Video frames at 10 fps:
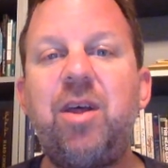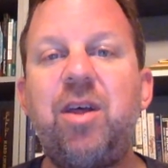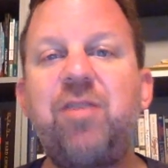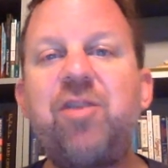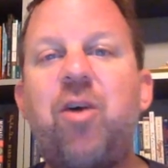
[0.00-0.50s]

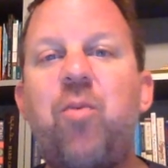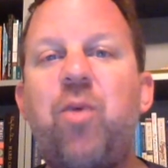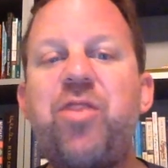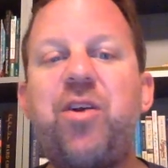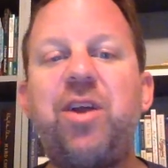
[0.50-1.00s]
Psalm
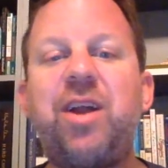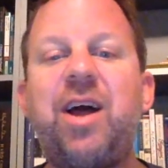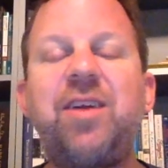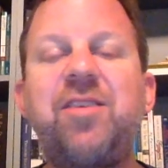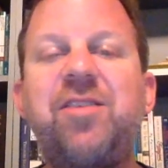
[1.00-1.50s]

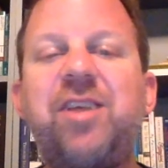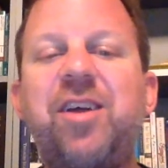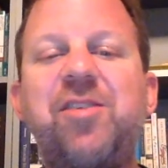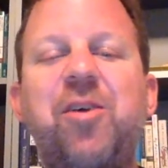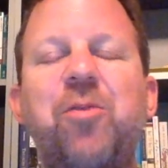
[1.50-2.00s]
139
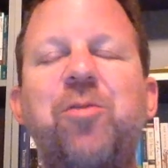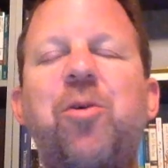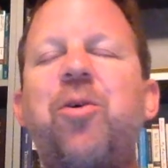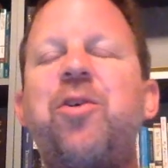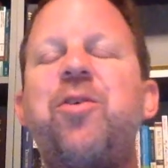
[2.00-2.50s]
sings, O
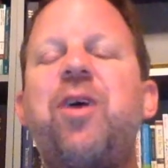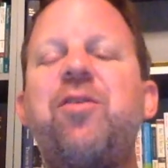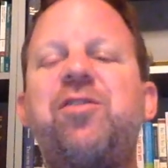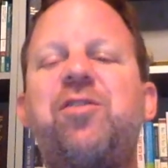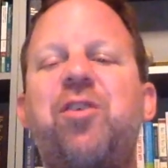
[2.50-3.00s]
Lord, you have
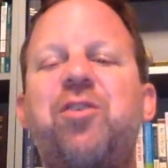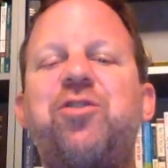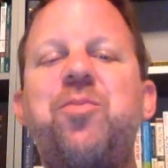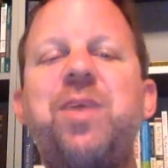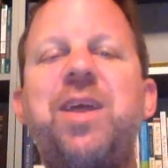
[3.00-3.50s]

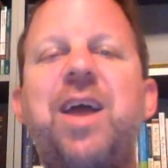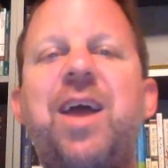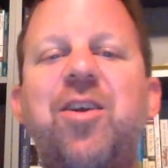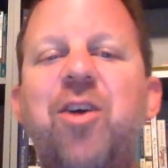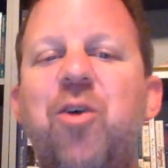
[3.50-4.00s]
searched me
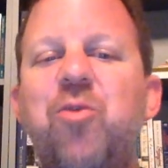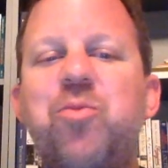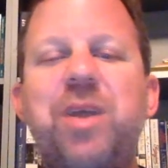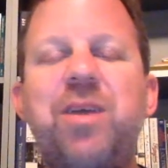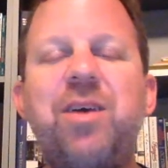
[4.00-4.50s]
and known
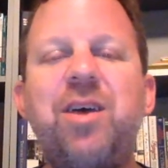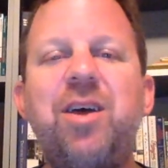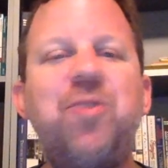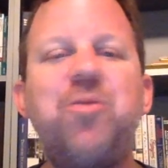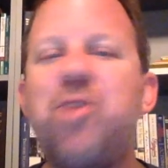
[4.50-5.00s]
me.
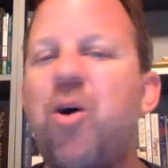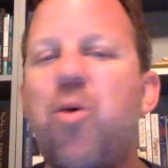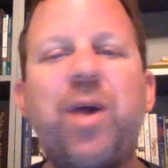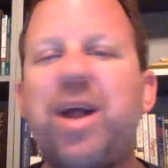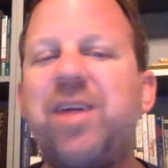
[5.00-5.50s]
You know
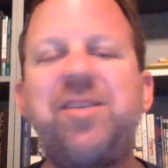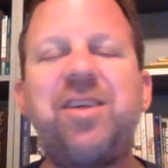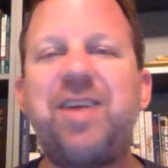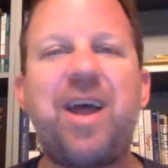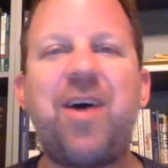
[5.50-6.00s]
when I
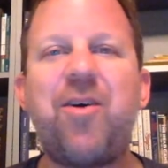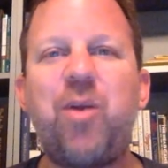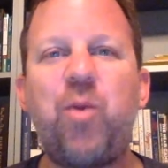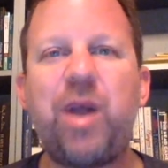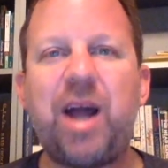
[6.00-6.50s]
sit down
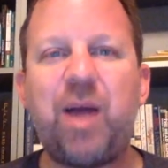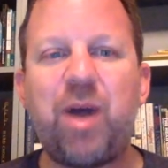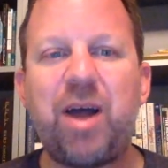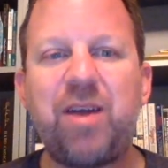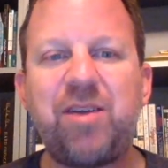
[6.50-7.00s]
and when I
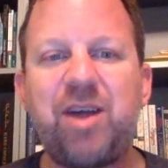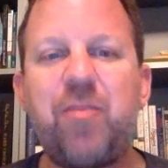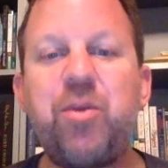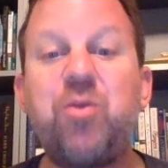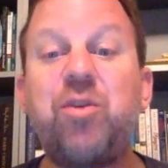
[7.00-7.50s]
rise
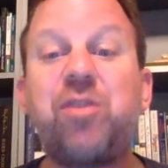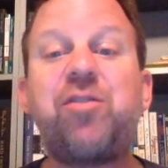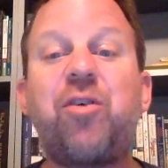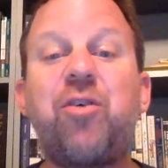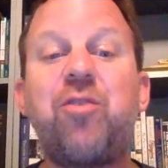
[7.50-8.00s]
up. You
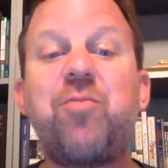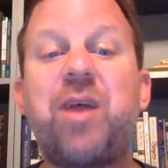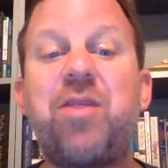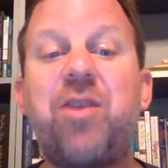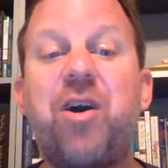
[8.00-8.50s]
discern my
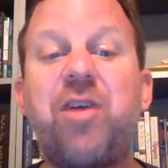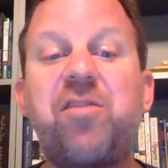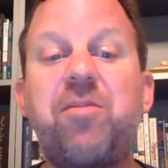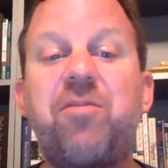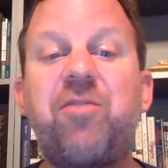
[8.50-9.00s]
thoughts
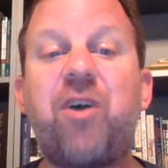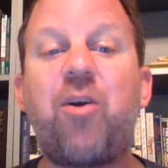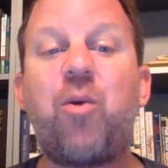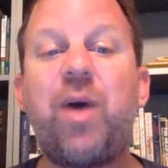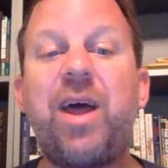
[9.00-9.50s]
from far
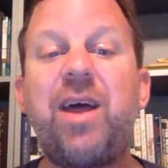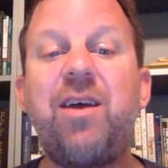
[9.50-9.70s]
away.